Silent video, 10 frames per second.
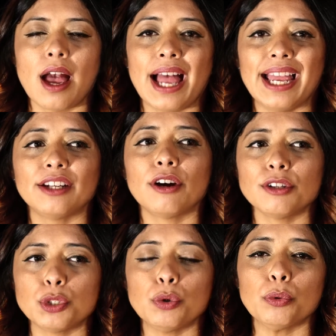I had
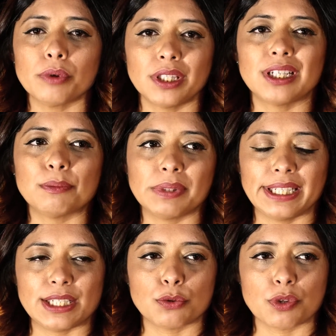gotten to a really good
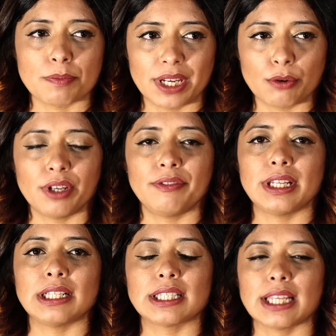place with my
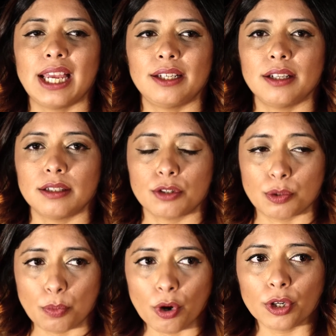grievance. I'd done
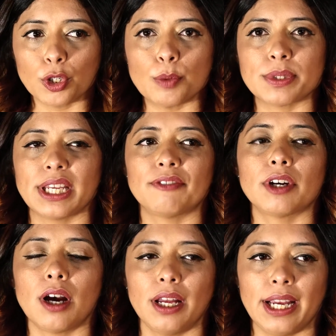support groups. I
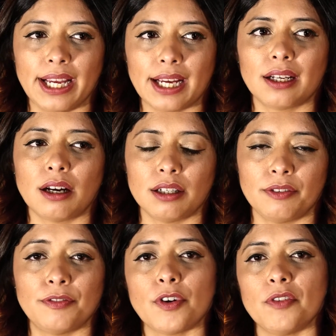had gotten
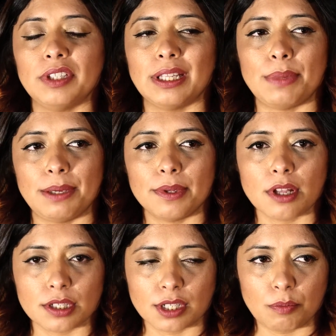involved in the baby
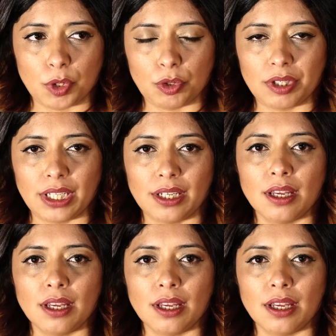loss community.